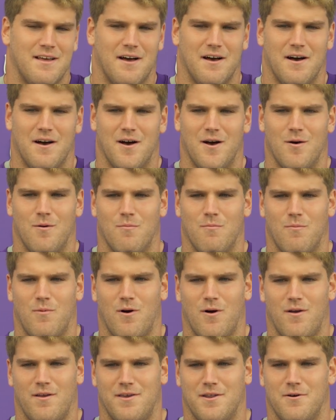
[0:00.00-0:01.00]

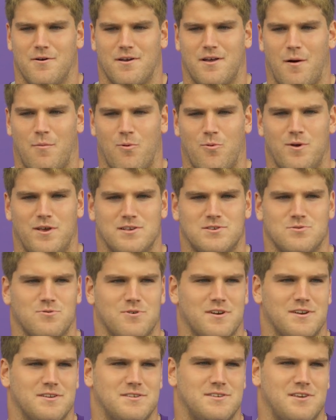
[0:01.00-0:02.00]
A couple weeks
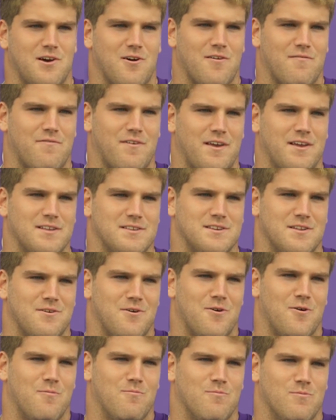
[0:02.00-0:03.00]
we'll get to see our fans at
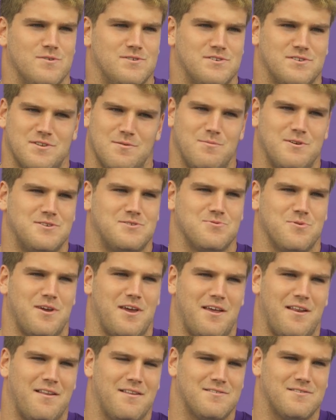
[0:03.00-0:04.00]
home, which is going to be
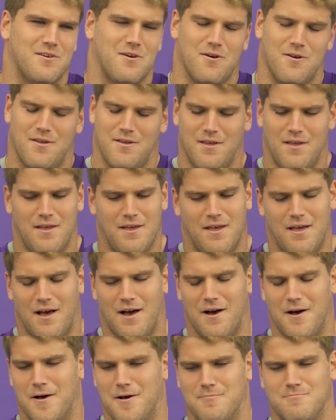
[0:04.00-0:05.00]
sweet. So
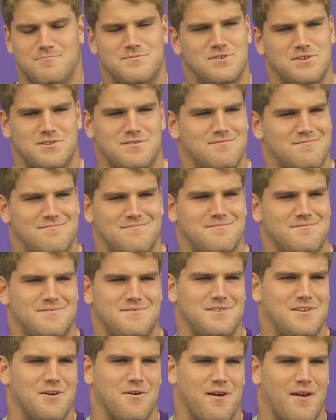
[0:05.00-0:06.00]

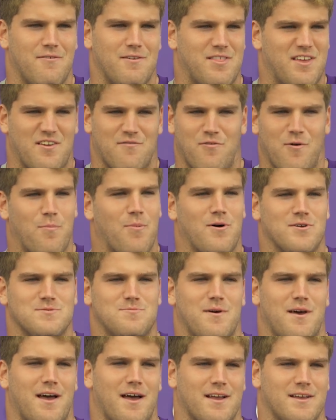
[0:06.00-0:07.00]
everything
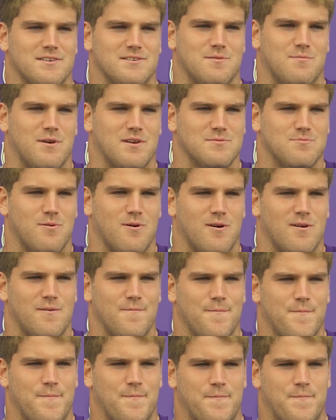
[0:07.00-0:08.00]
football's back is the best part.